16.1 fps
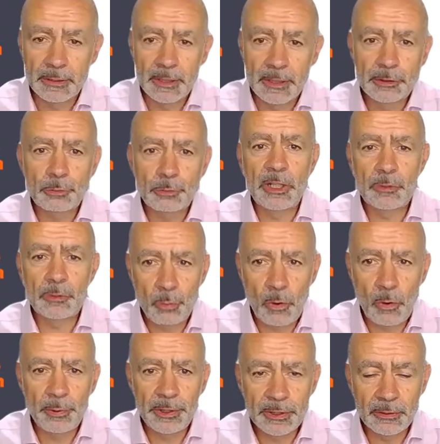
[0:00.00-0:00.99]
It's
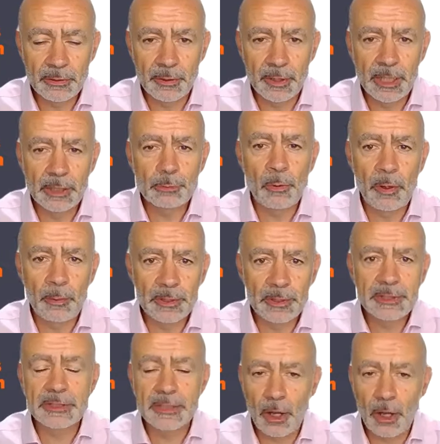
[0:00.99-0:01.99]
what we do. It's why we
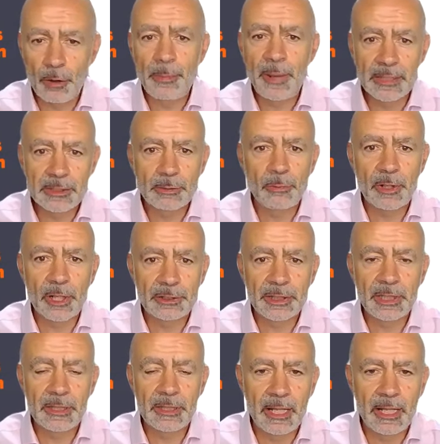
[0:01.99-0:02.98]
exist. Going back to what I
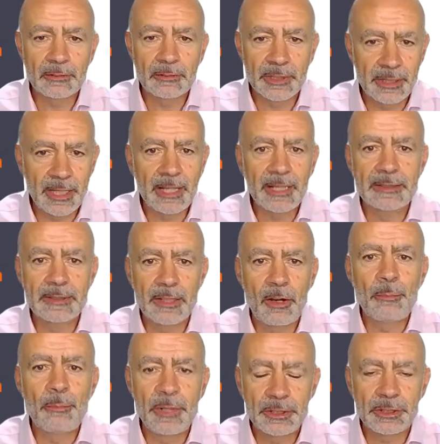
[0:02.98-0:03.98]
said at the outset, that is our
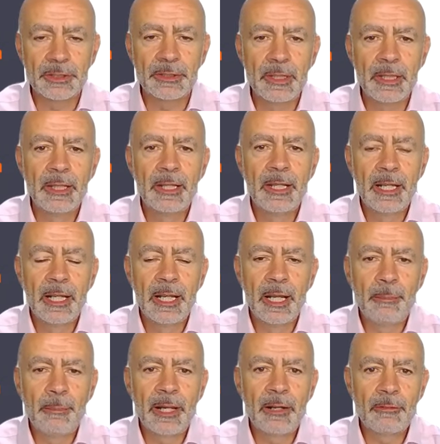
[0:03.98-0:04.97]
mission,
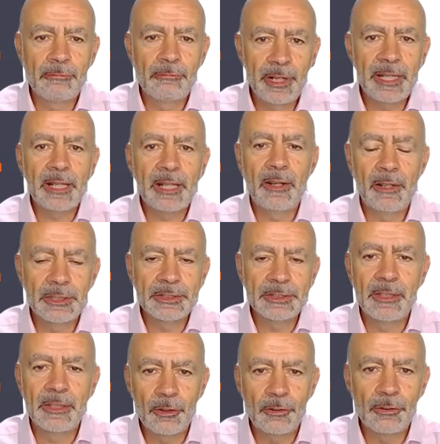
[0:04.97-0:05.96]
about recognizing
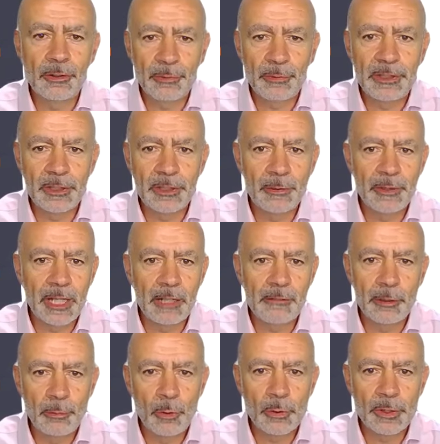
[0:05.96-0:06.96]
the good that we do and get
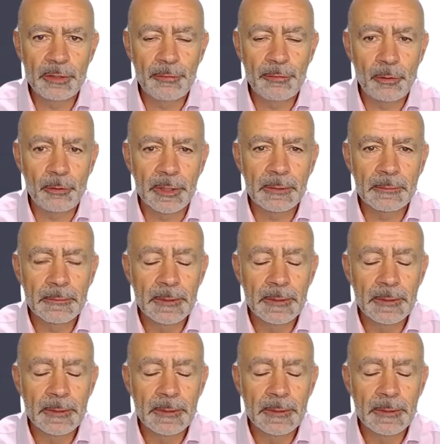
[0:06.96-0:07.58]
rewarded for it.